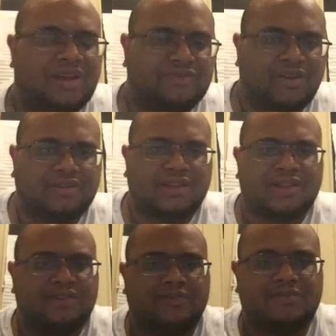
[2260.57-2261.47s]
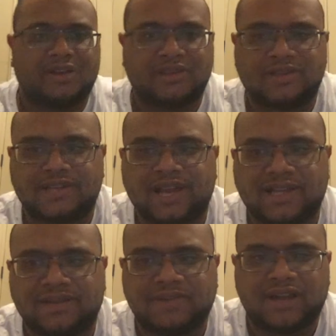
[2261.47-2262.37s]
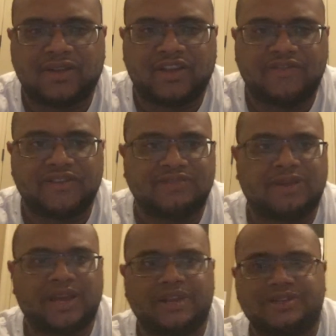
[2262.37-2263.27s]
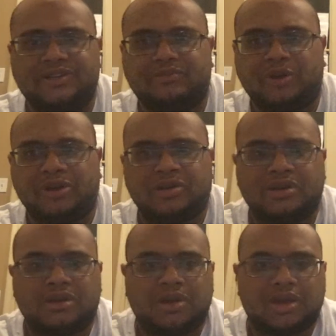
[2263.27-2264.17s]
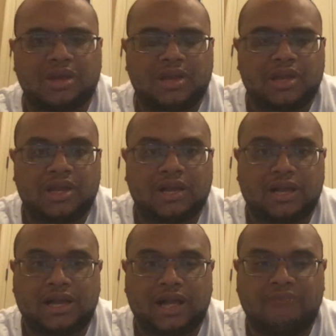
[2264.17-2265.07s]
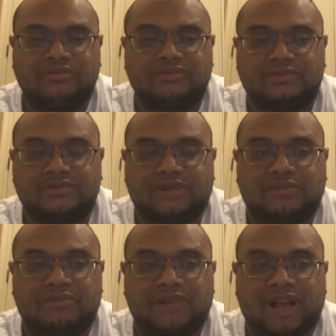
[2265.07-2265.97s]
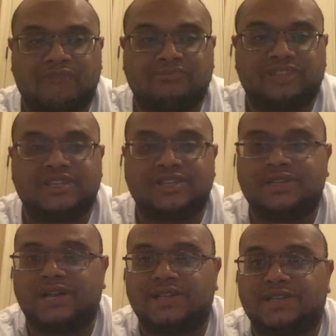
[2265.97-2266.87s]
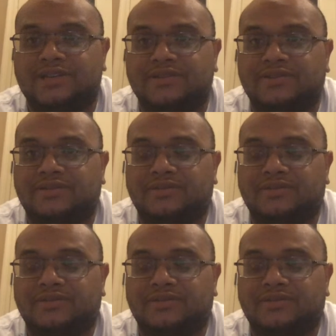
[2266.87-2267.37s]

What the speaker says: I've talked enough about this, guys. I'm not gonna give this my energy, but I'm just disgusted.